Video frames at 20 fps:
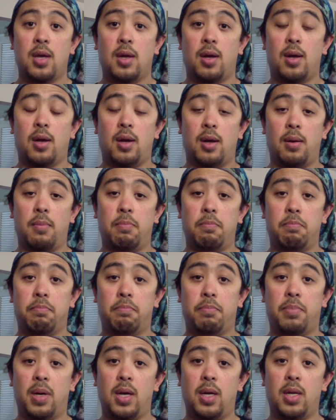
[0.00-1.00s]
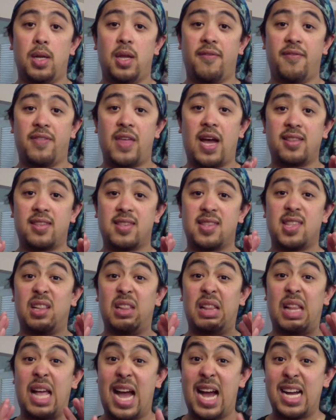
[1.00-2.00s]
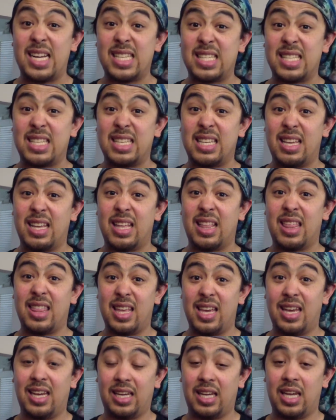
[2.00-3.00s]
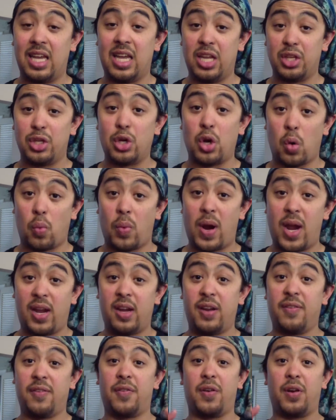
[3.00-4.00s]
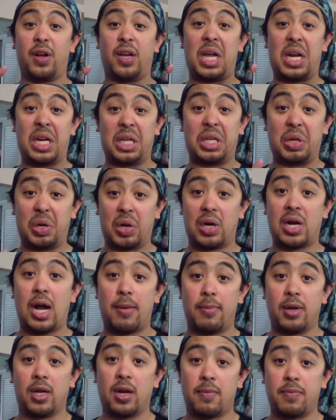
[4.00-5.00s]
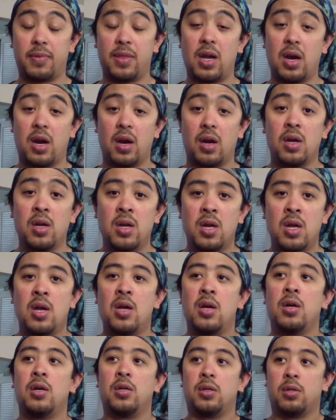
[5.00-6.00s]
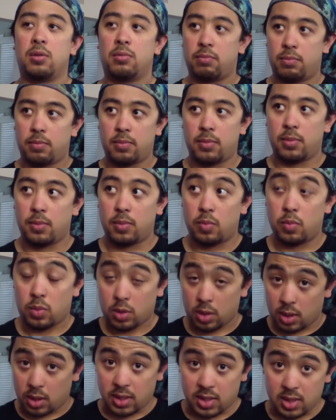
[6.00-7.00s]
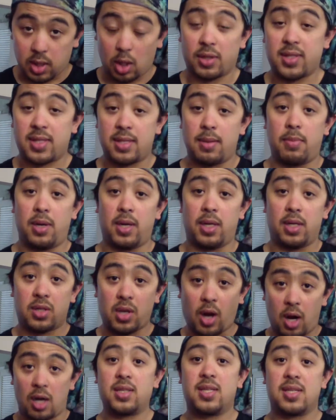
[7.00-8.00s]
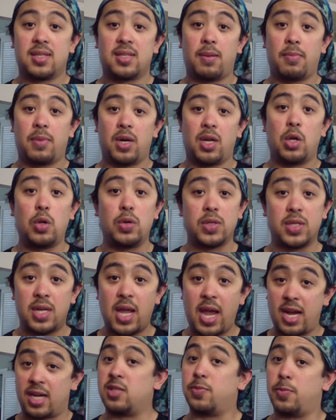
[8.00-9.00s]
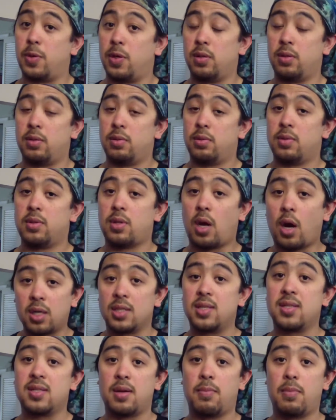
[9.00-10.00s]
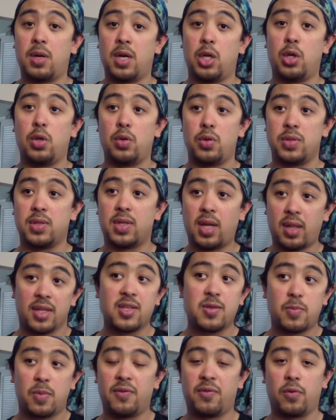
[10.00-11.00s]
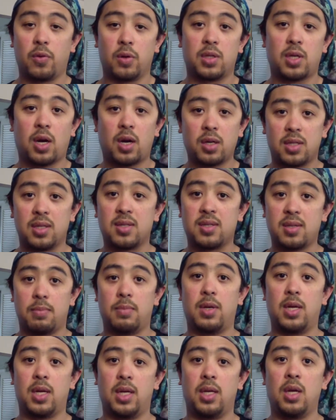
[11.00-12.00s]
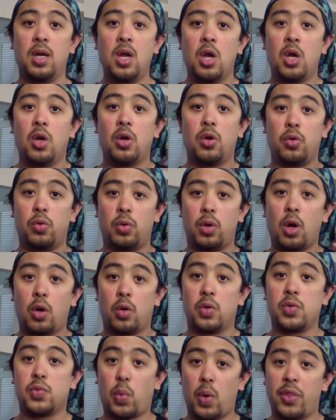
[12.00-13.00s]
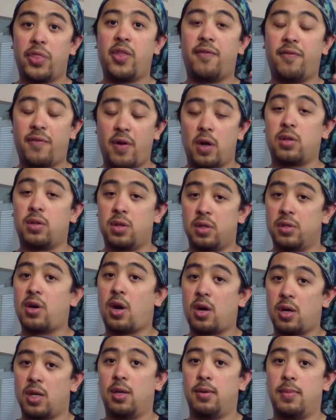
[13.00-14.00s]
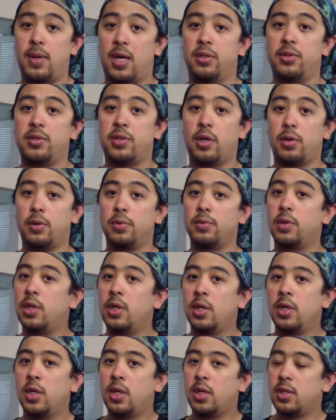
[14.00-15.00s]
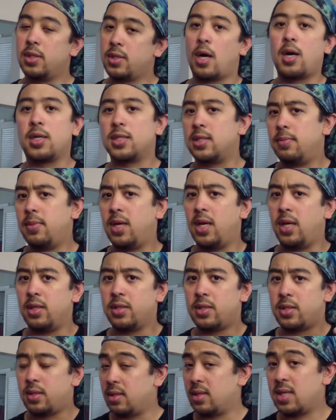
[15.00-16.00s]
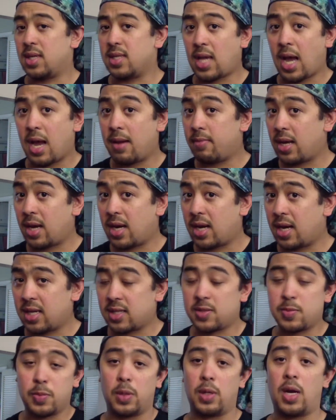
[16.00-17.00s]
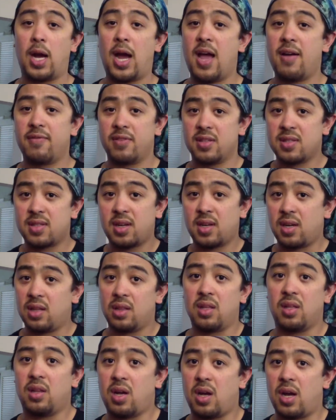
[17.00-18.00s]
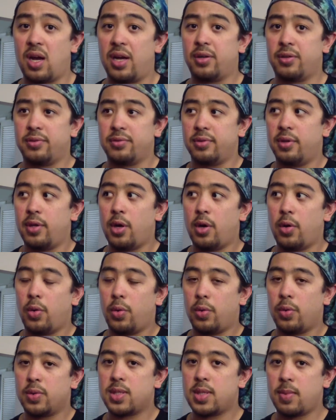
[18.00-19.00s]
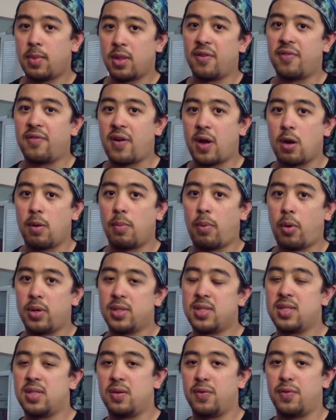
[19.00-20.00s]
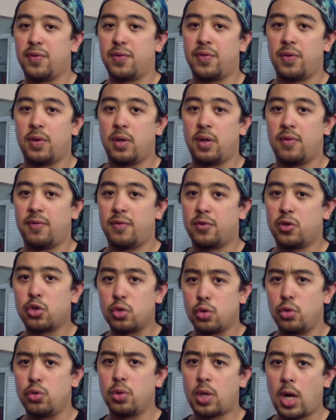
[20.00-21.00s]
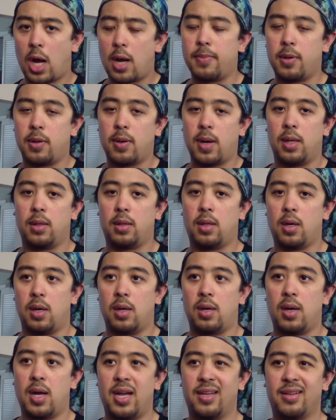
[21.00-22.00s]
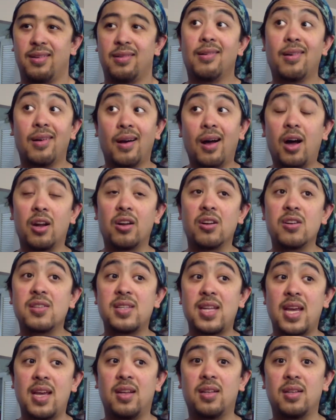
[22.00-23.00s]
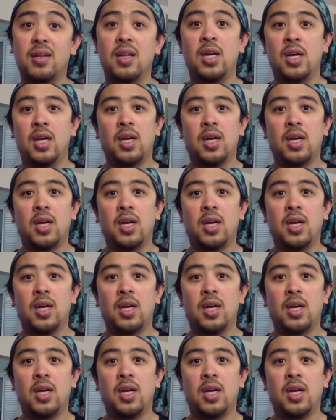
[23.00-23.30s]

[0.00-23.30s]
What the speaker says: But if that's the last thing in your way for getting your comic up there, consult somebody. Talk to somebody who's an expert. Talk to somebody who's done this before. Talk to somebody who knows what the fuck they're talking about. Don't talk to me, because I'm not an expert. I haven't studied the law. I don't know some of the finer points of true copyright law. I understand